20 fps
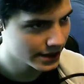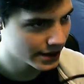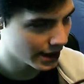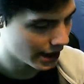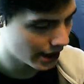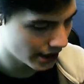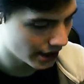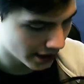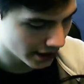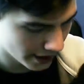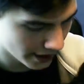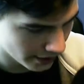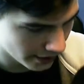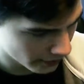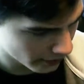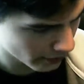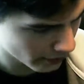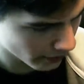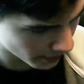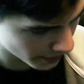because
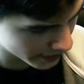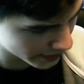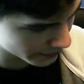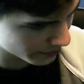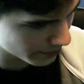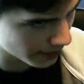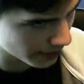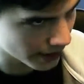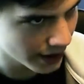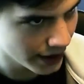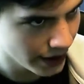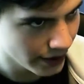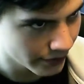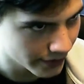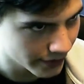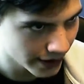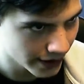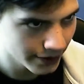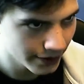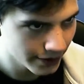I always
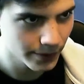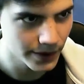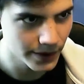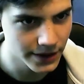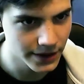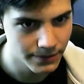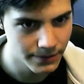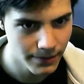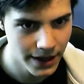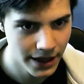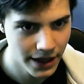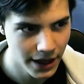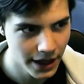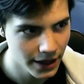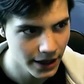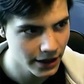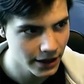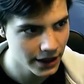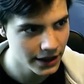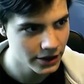believed that it
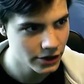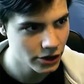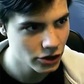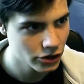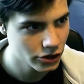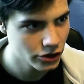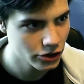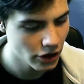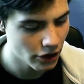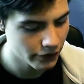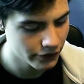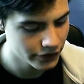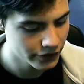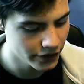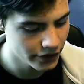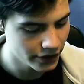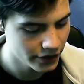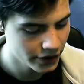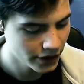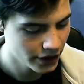was making it
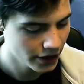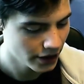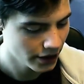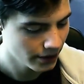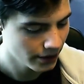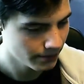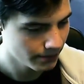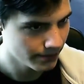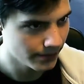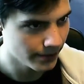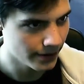softer.